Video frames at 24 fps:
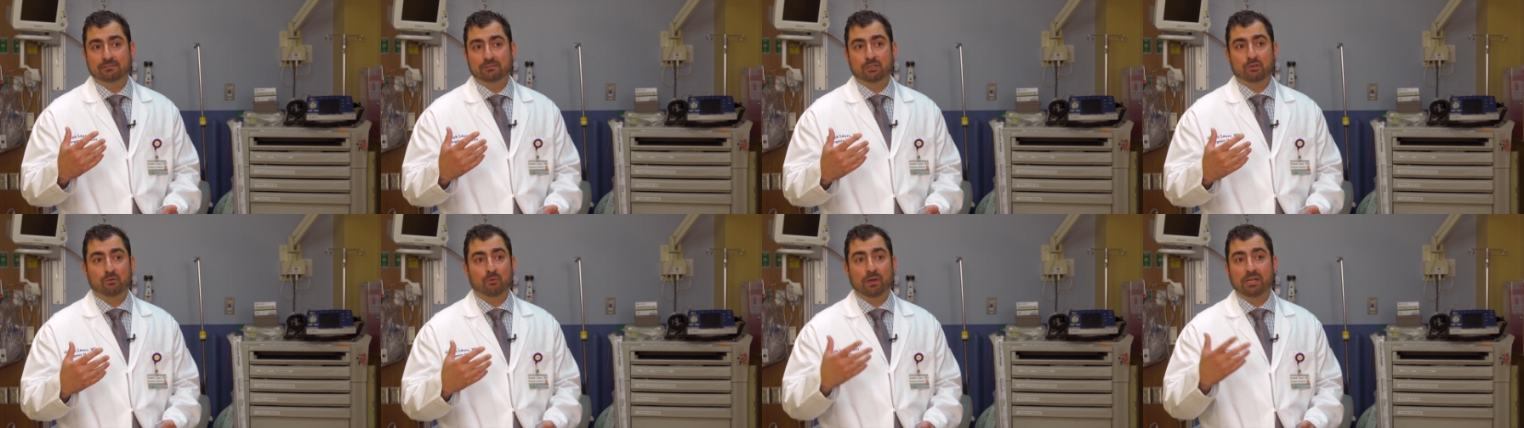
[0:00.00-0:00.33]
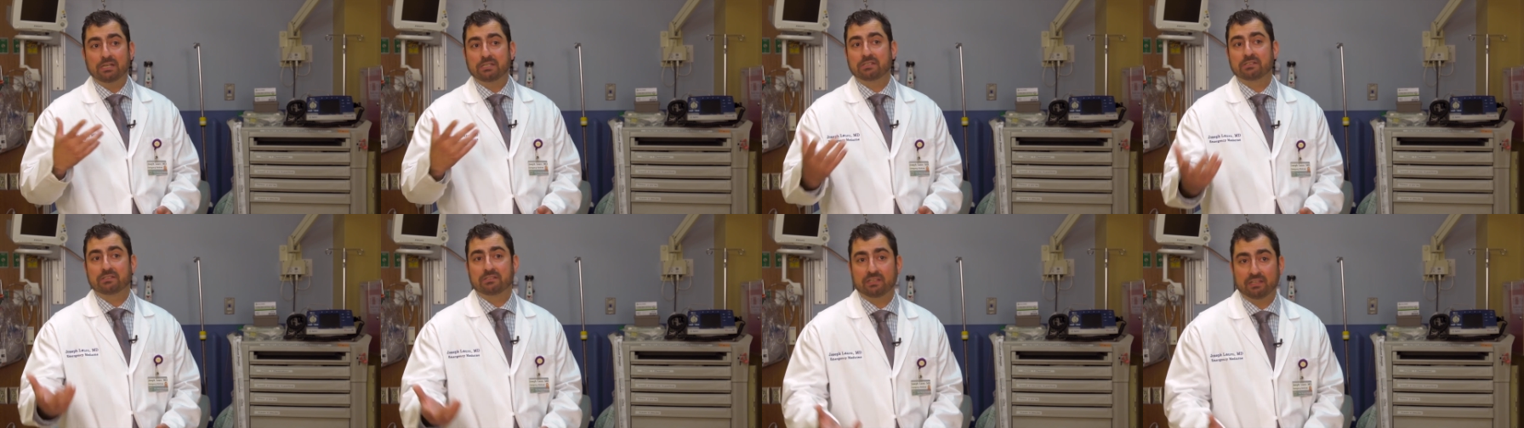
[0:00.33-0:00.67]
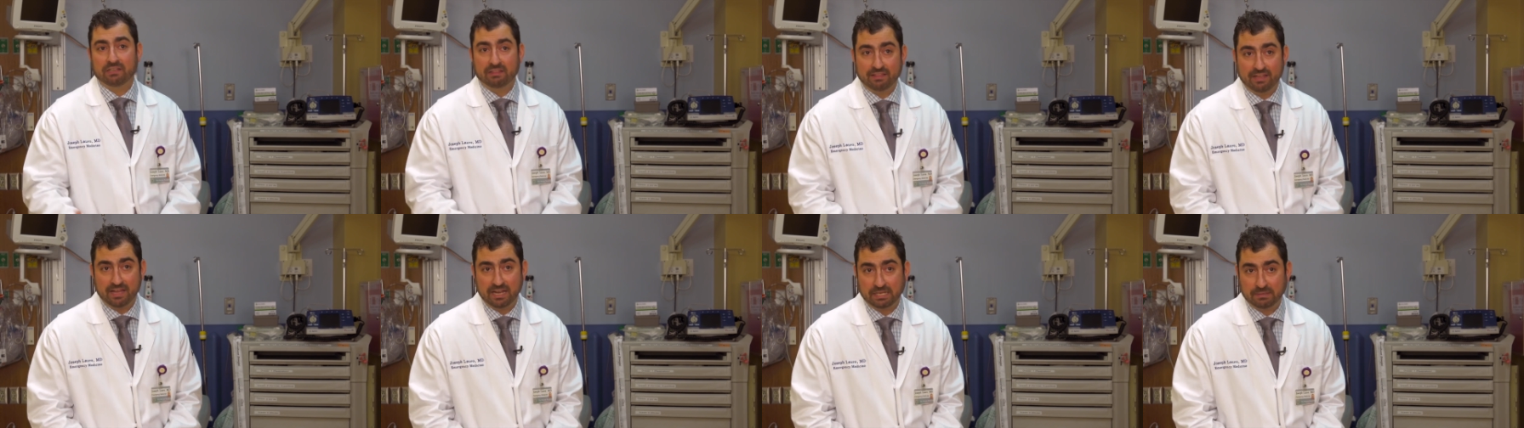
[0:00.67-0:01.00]
graciously
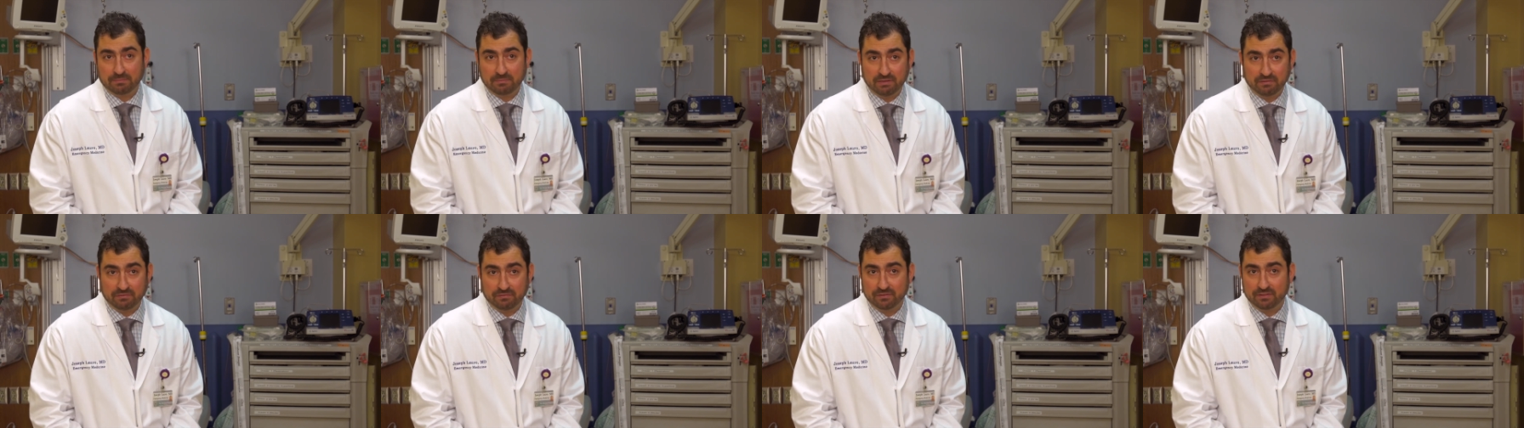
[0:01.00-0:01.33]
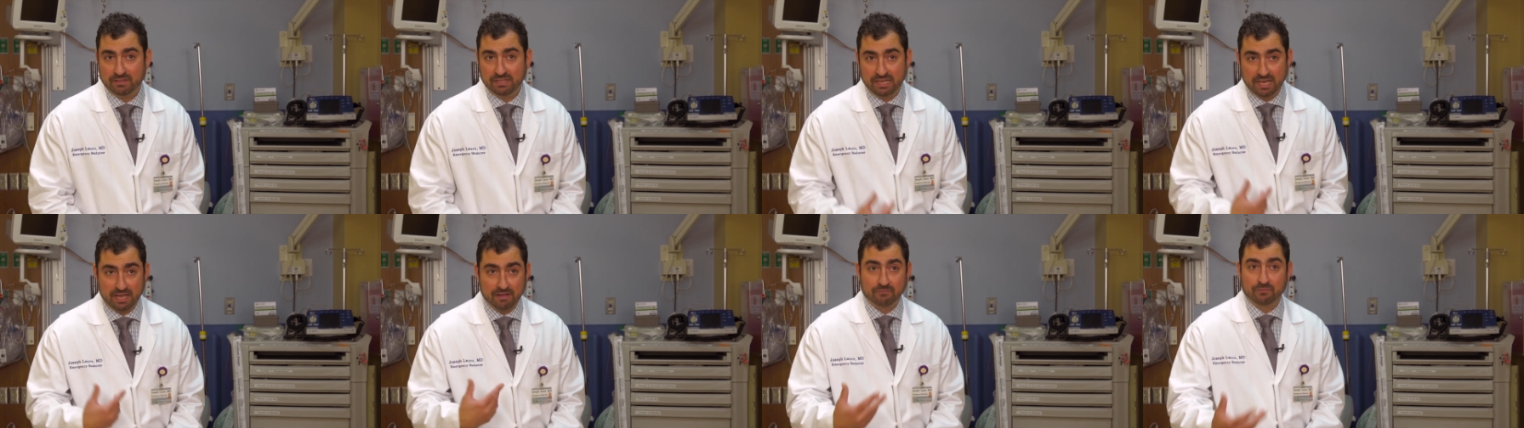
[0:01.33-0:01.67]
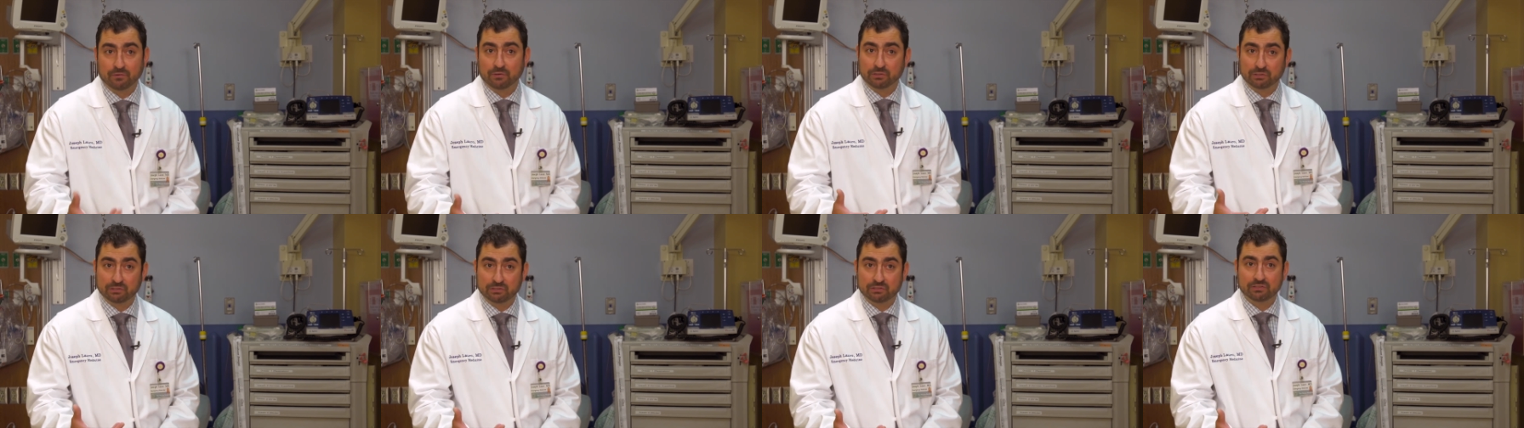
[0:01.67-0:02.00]
thanked me for the
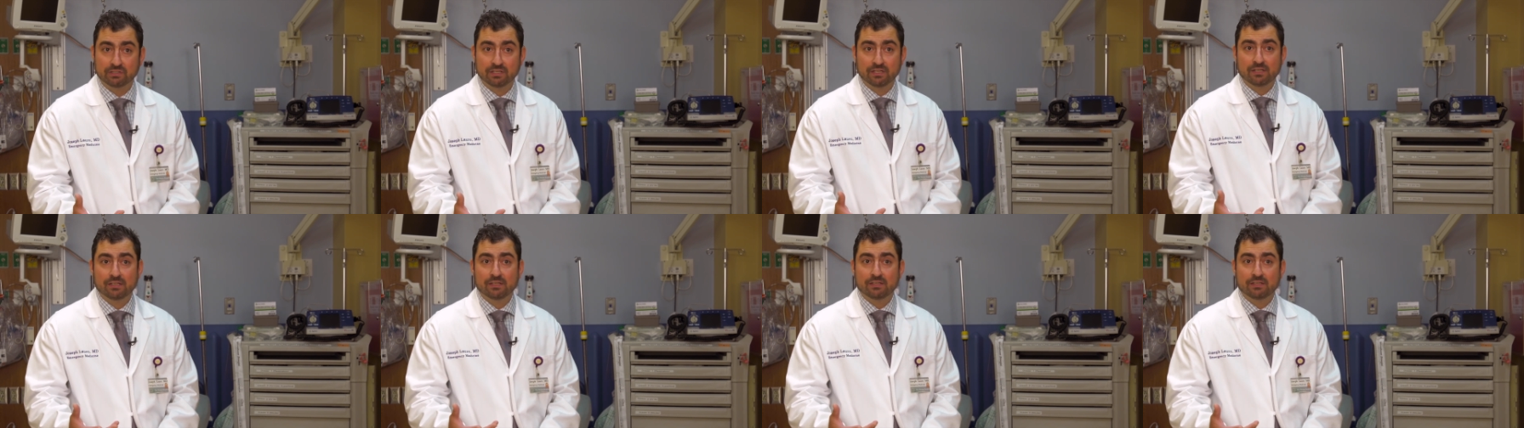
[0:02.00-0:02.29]
efforts